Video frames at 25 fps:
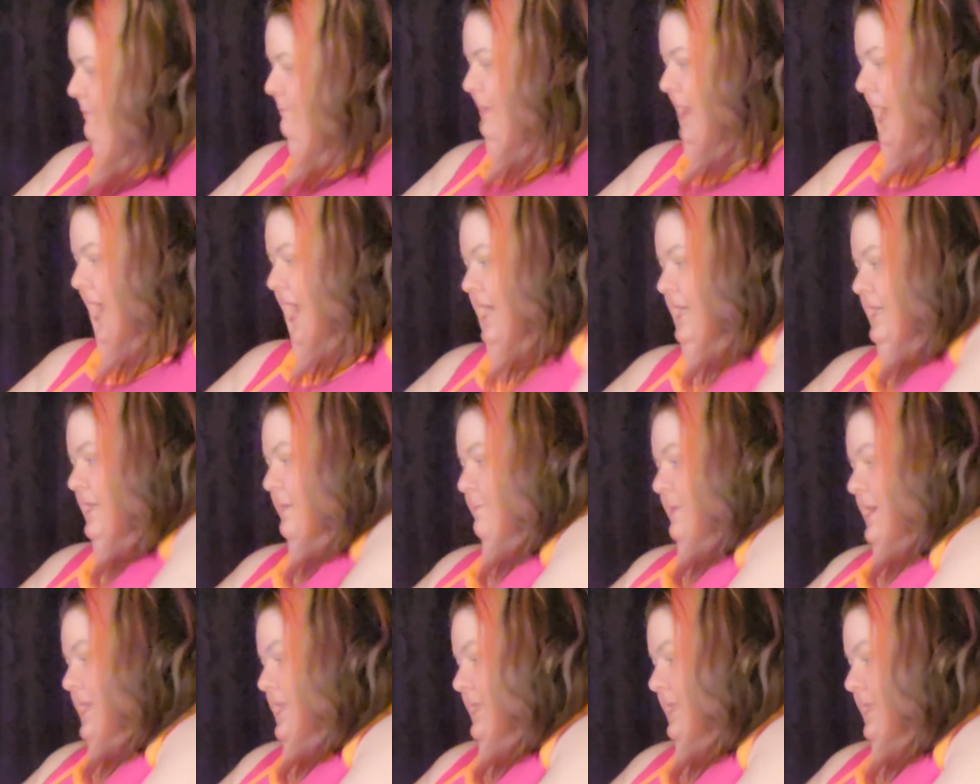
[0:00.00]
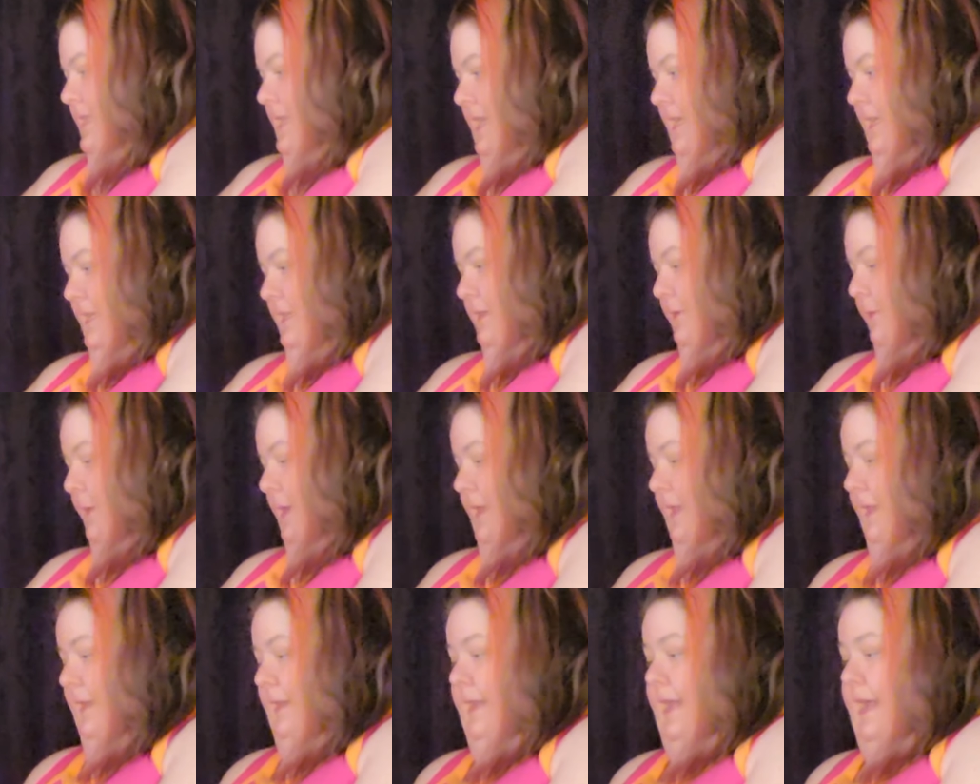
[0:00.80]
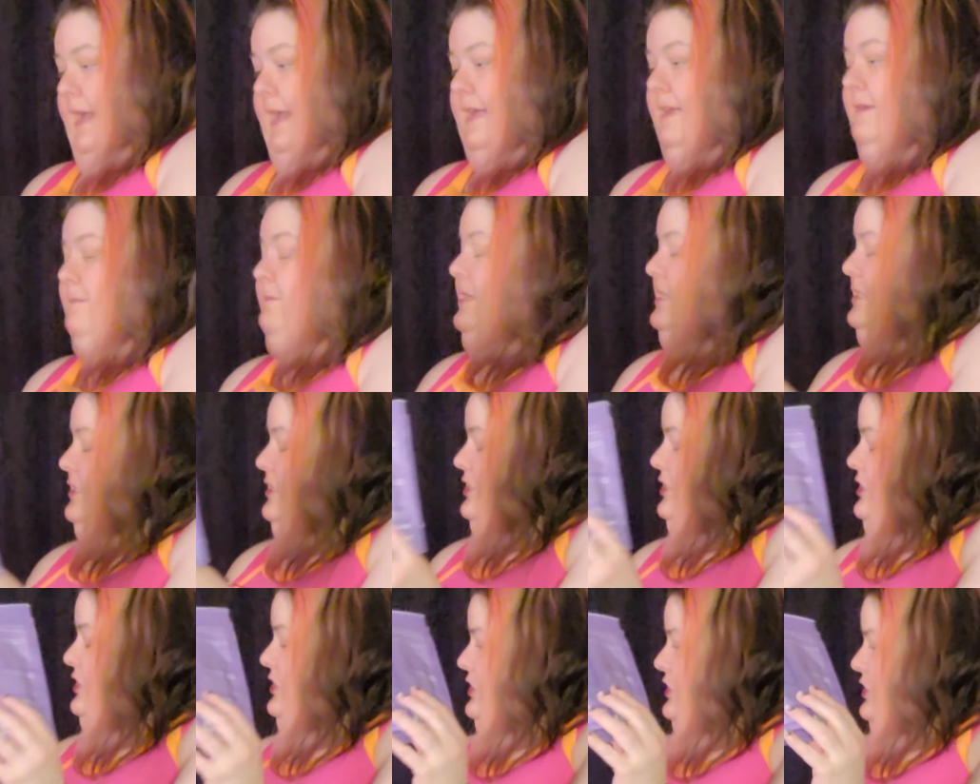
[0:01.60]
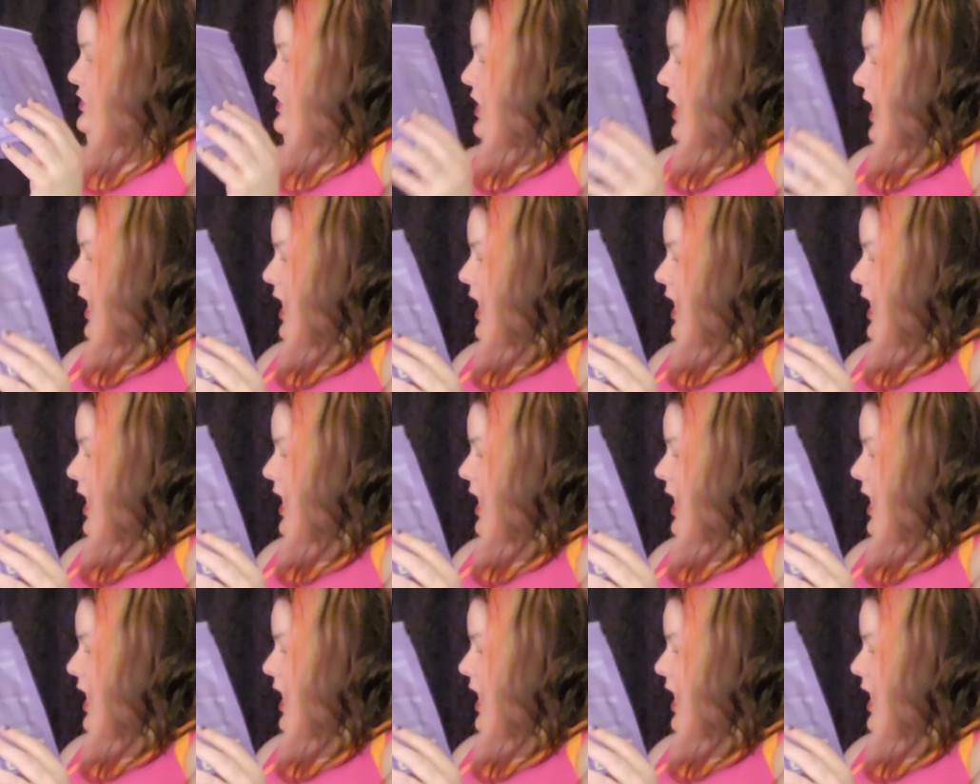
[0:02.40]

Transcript: Baked biscuits with lamb and cheddar.